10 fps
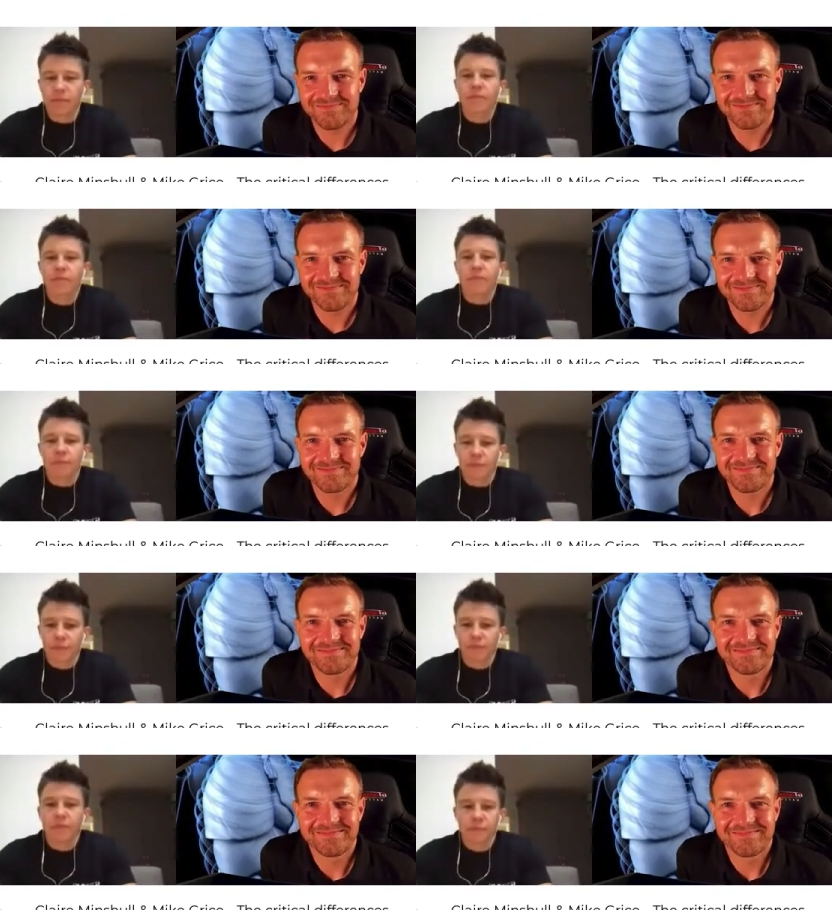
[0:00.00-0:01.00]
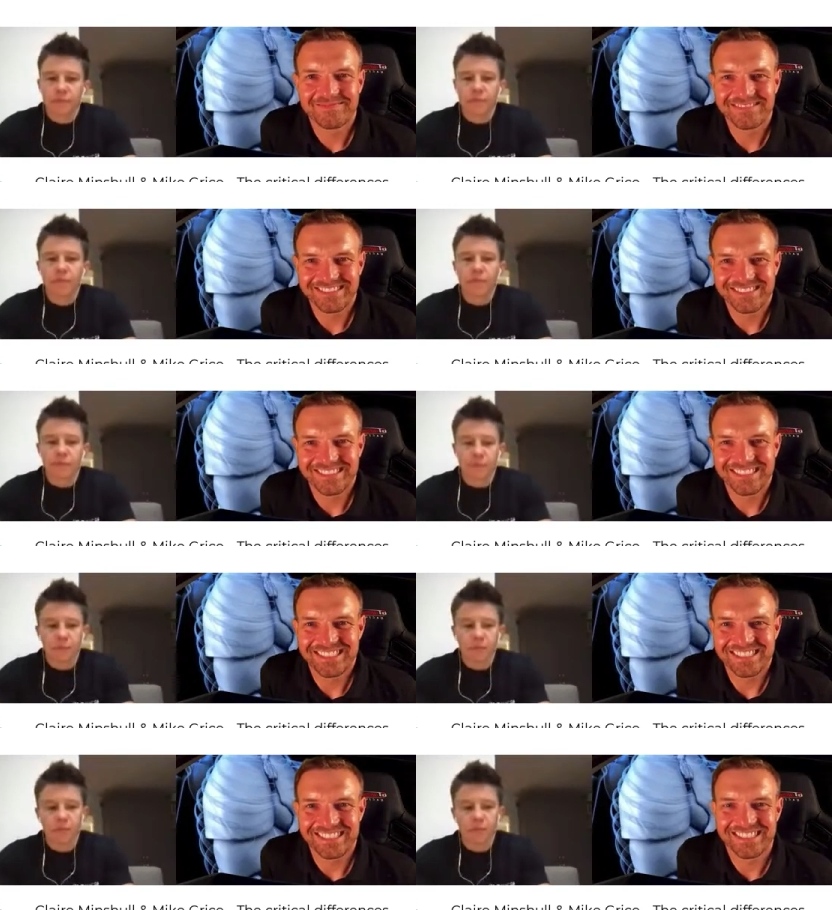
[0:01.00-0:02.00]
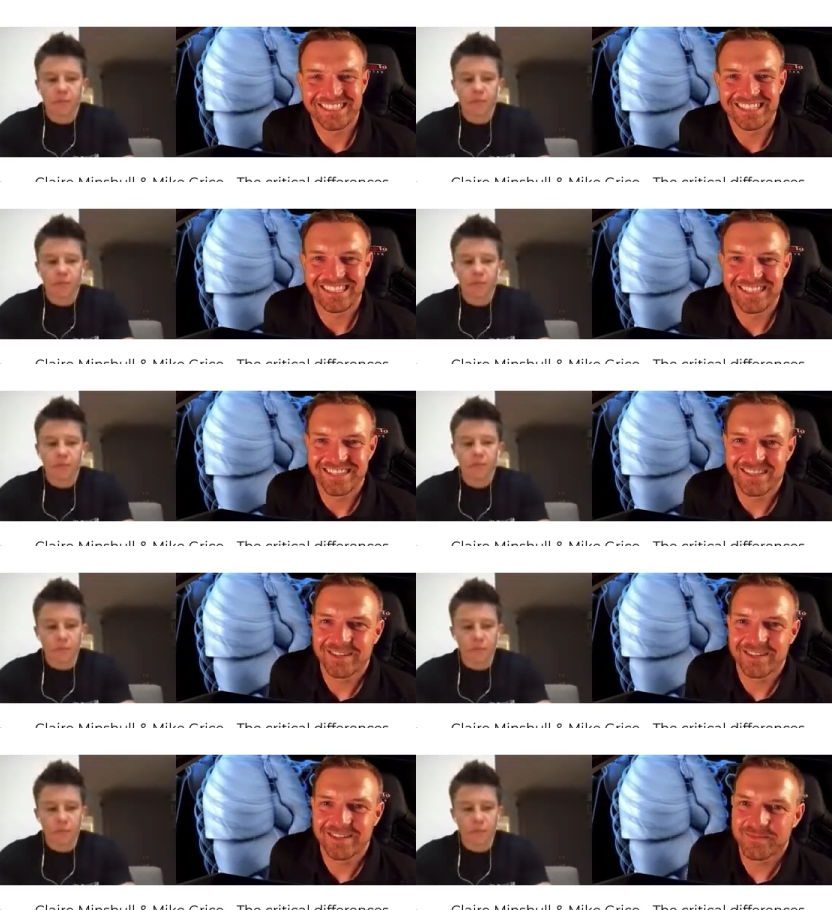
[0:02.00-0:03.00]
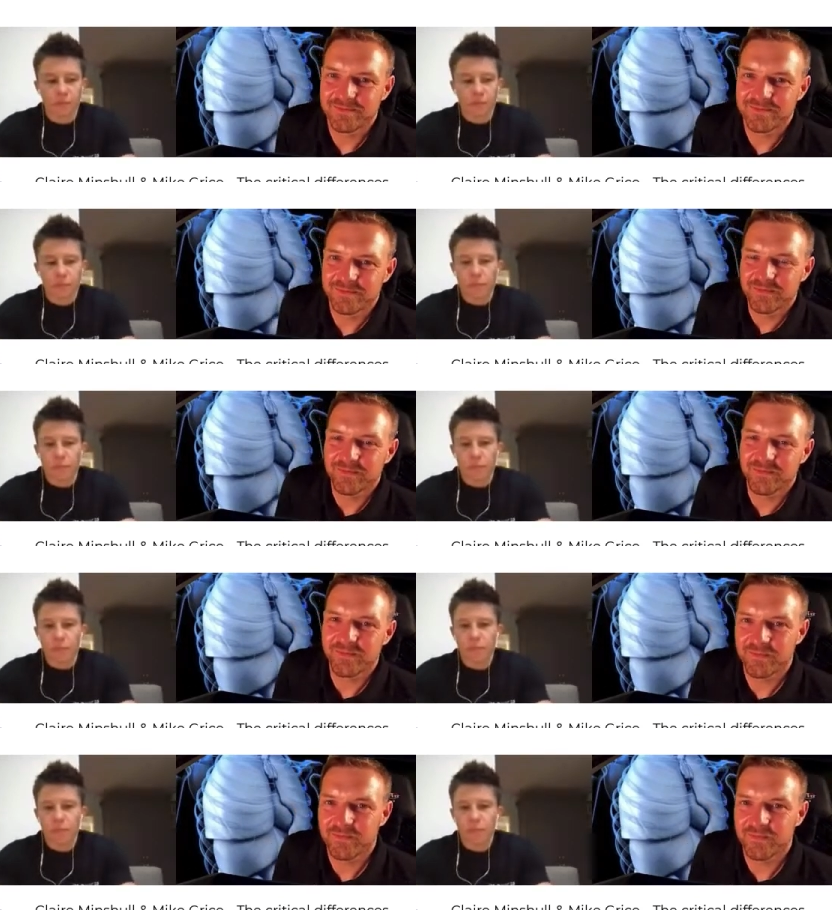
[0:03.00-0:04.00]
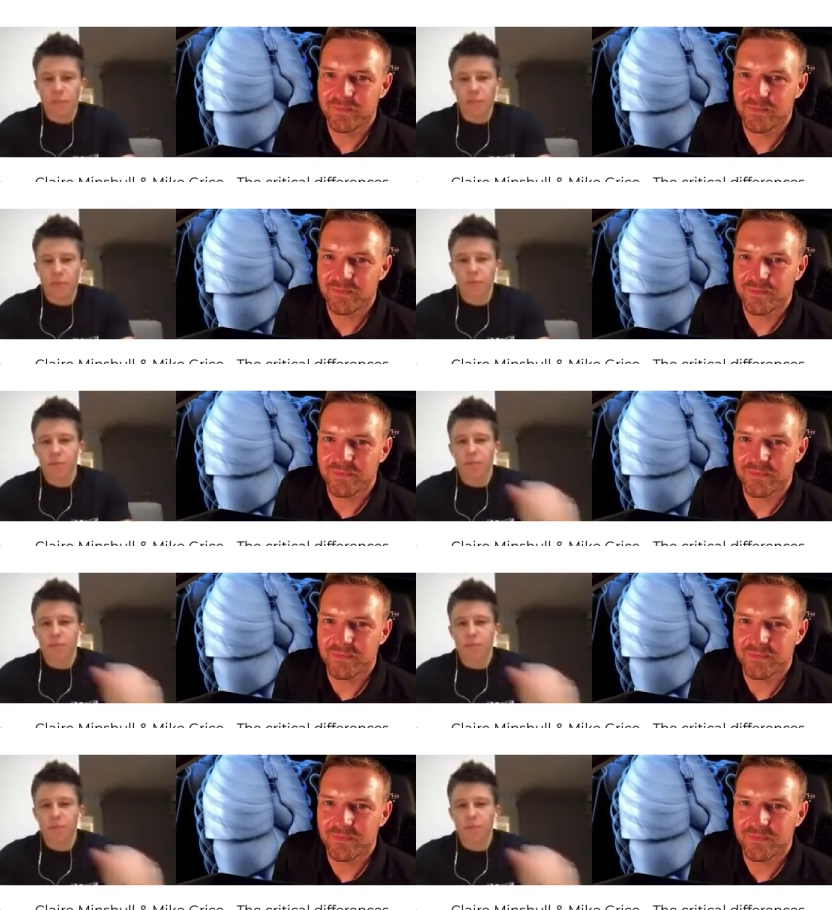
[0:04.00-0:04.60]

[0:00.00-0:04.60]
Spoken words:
Nobody speaks.